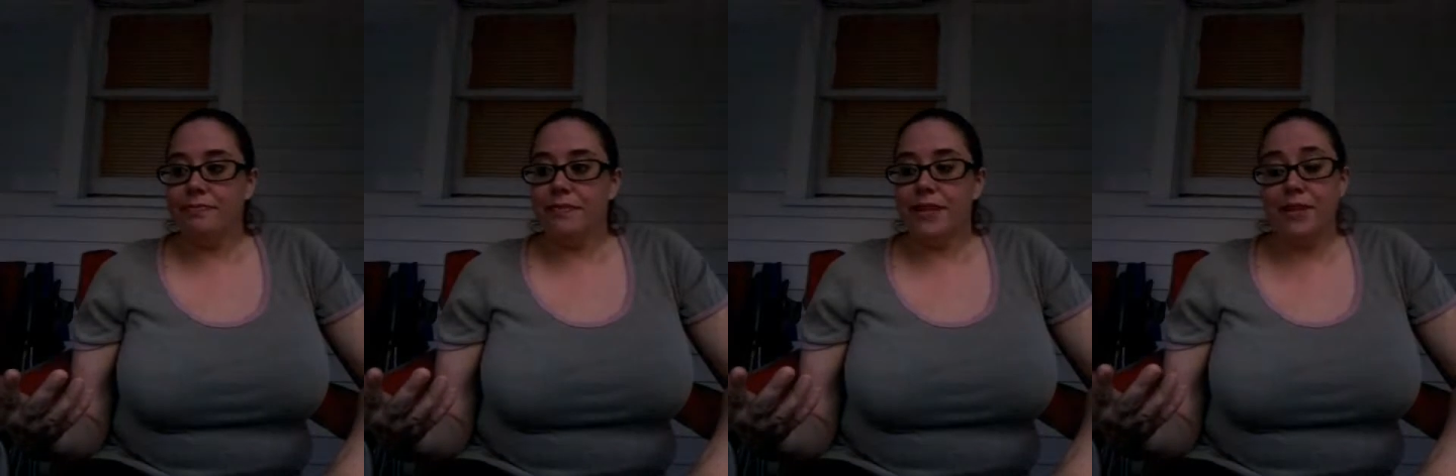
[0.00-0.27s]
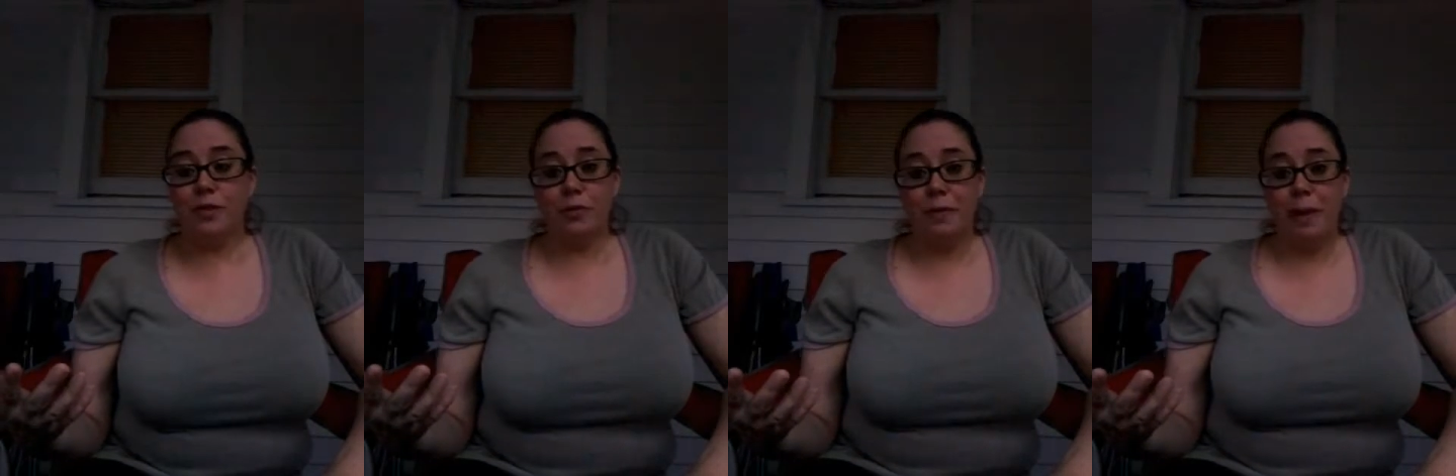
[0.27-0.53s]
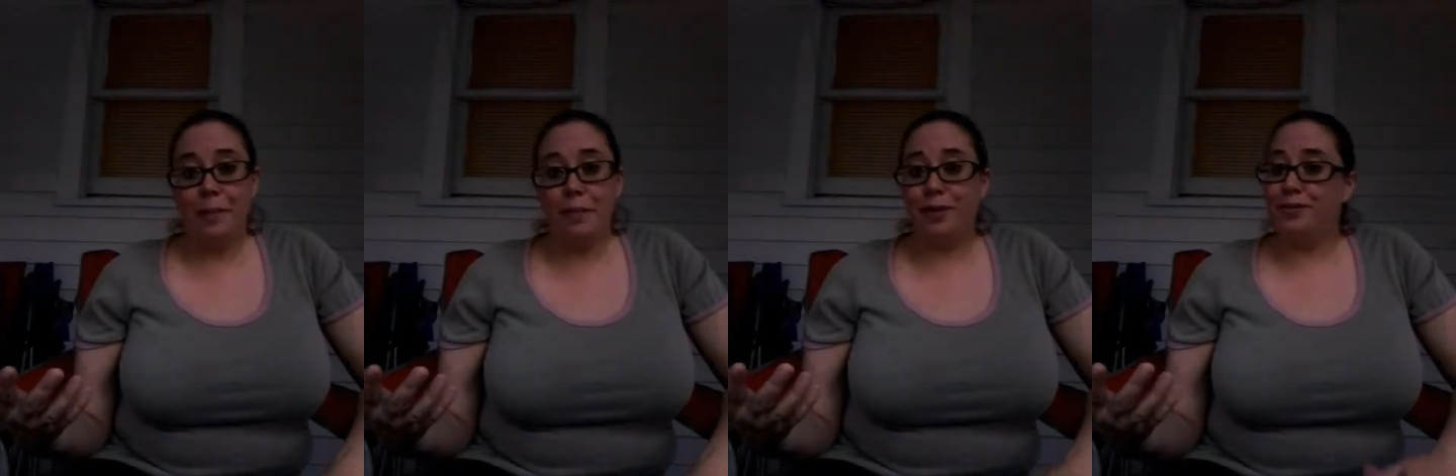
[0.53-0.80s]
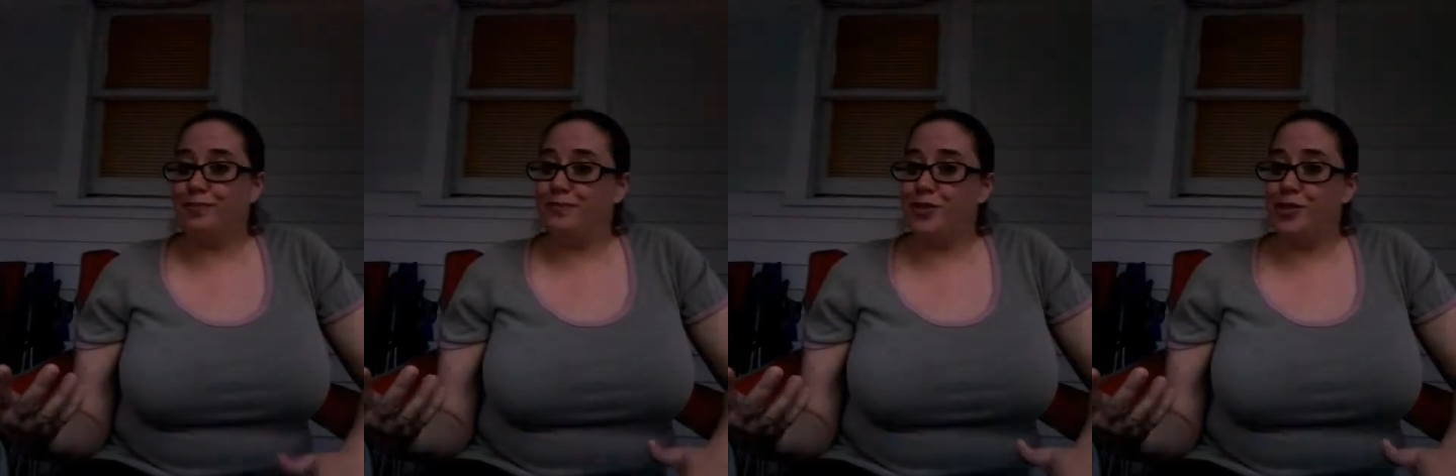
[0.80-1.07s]
Because
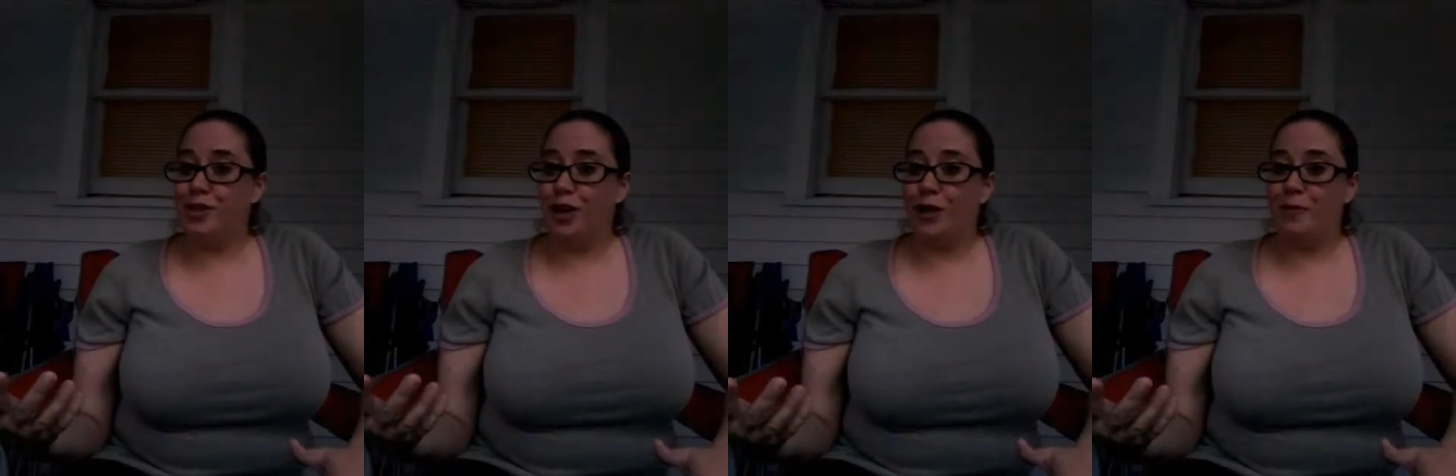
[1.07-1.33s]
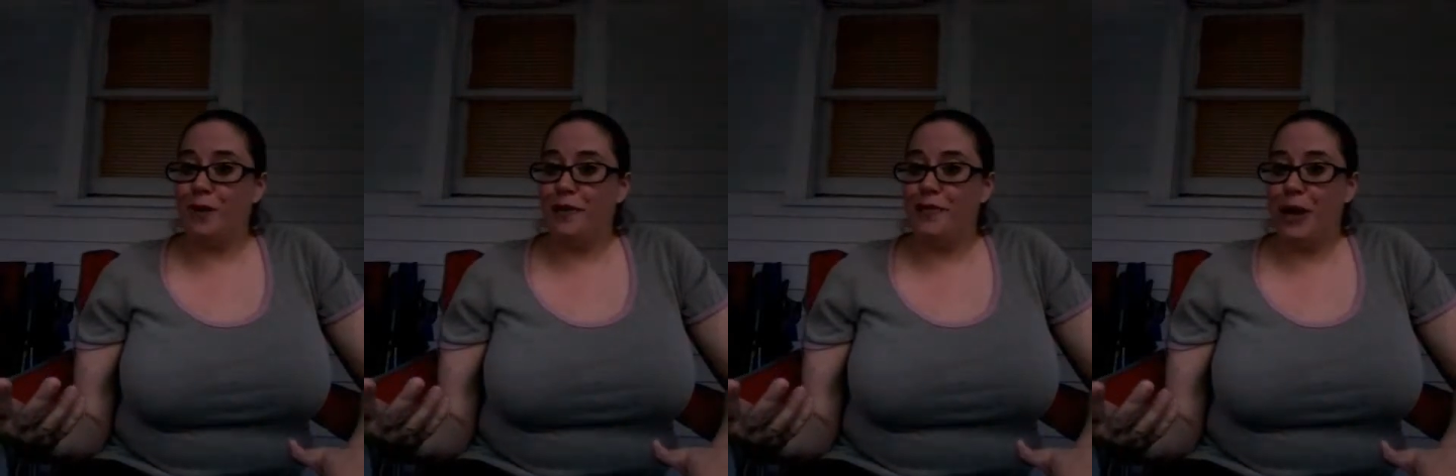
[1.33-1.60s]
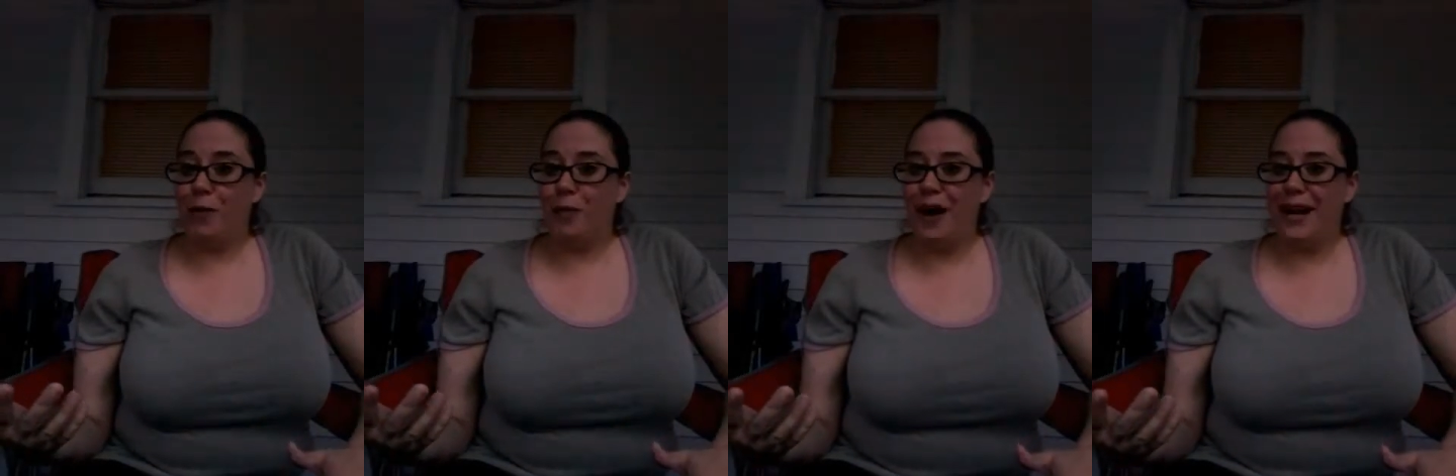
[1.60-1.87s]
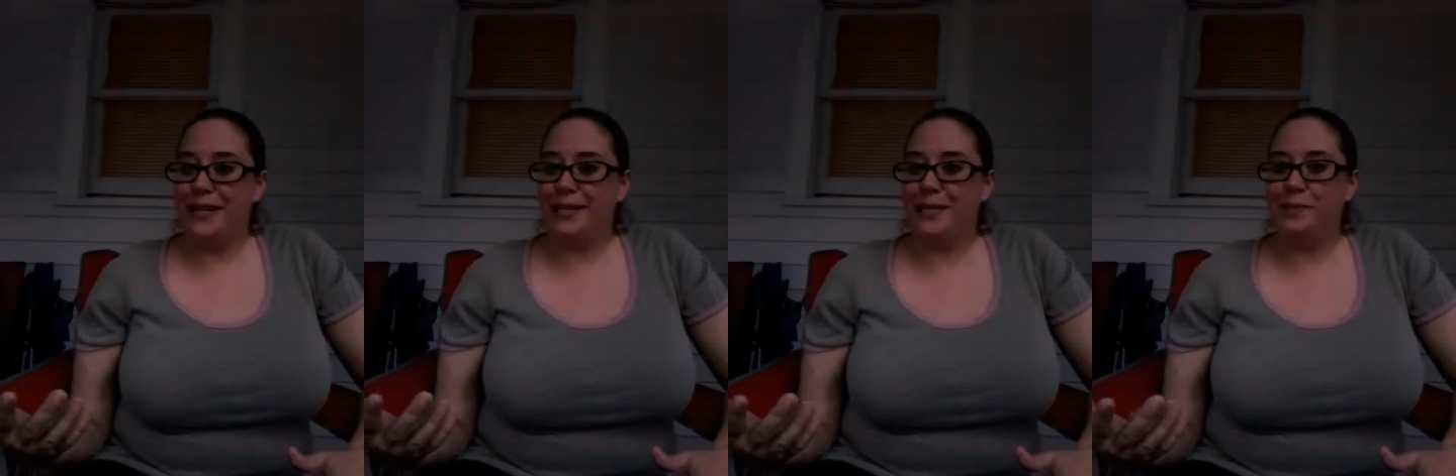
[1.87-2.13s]
remember, it's all about that
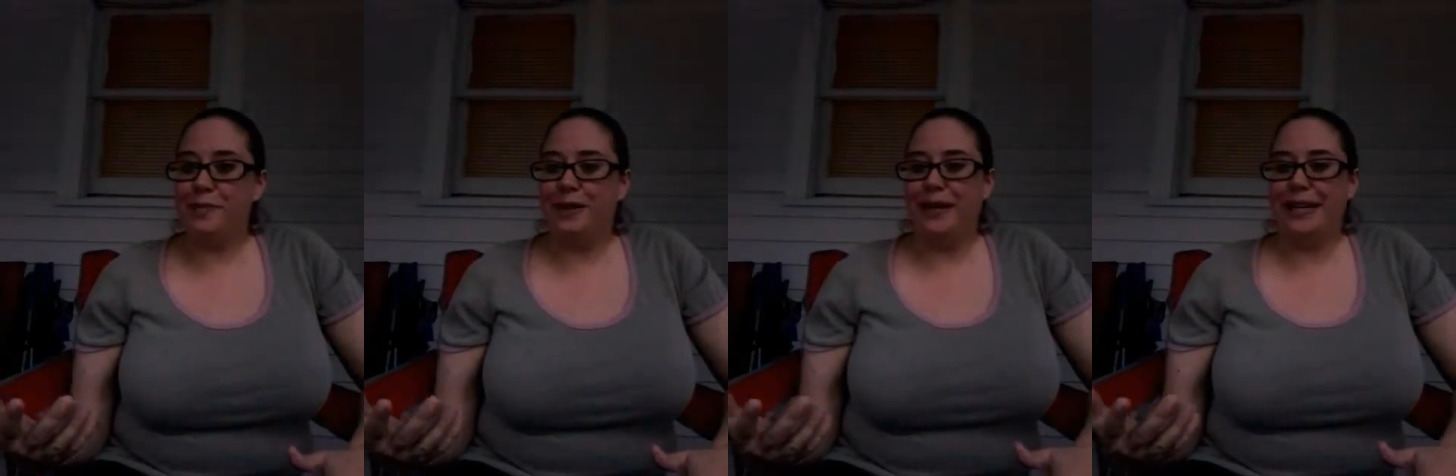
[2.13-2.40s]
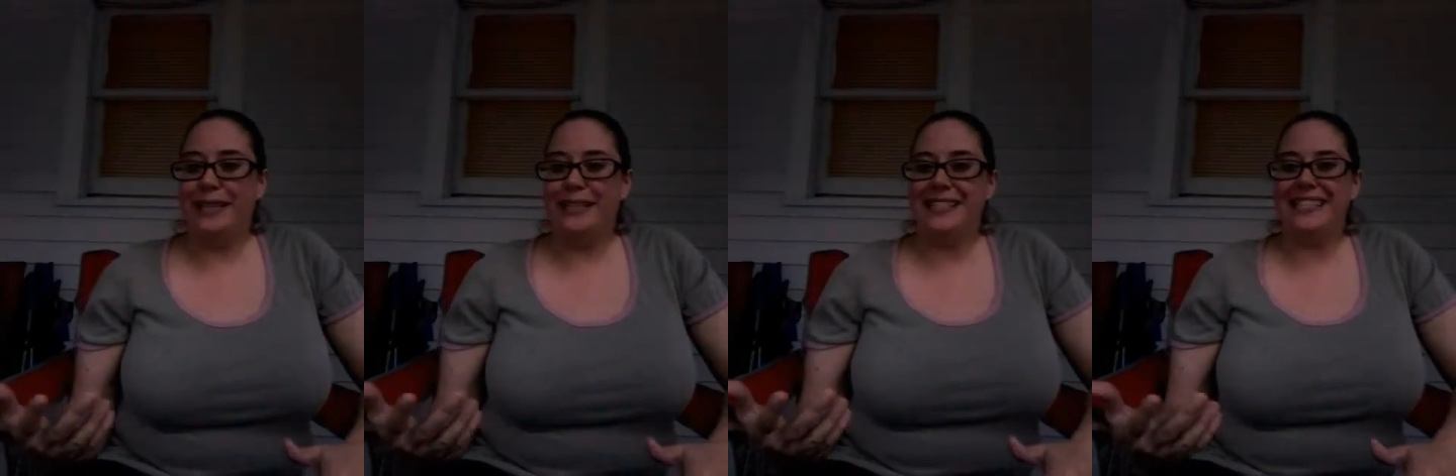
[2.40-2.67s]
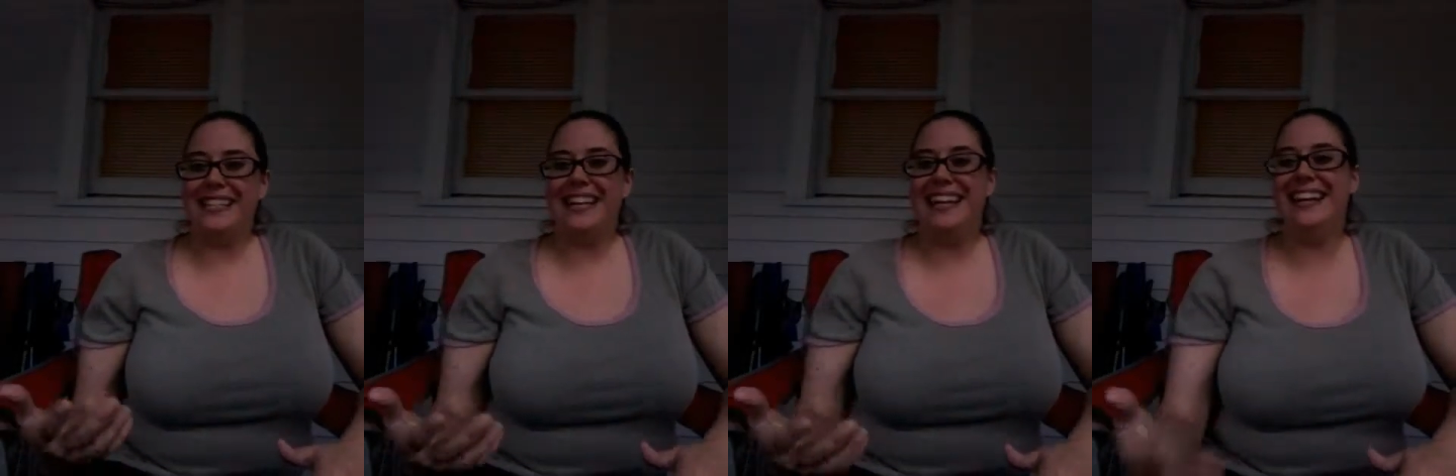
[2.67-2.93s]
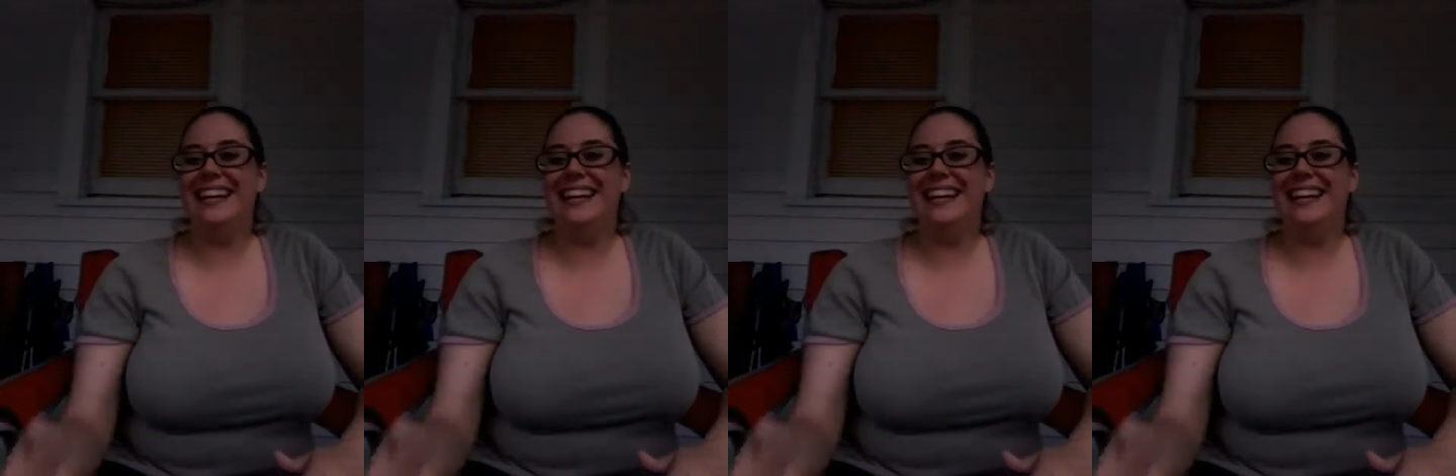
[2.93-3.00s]
wine experience.